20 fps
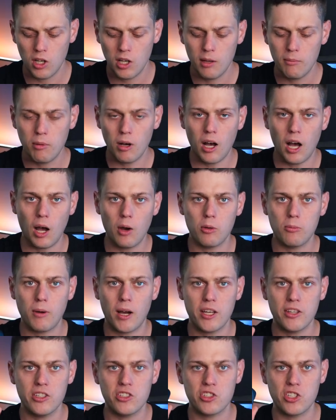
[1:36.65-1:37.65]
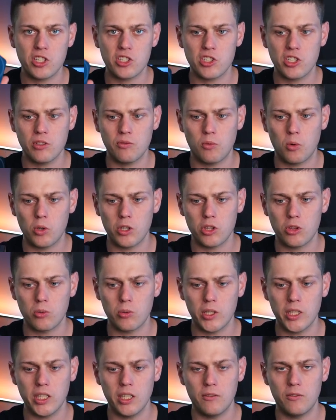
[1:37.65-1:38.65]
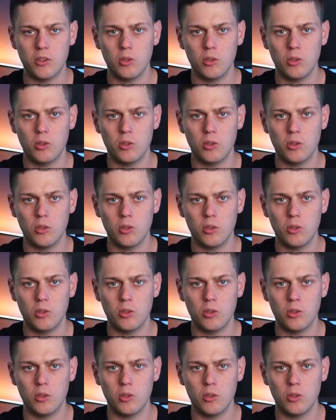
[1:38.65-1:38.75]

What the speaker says: but I would buy the 1643 if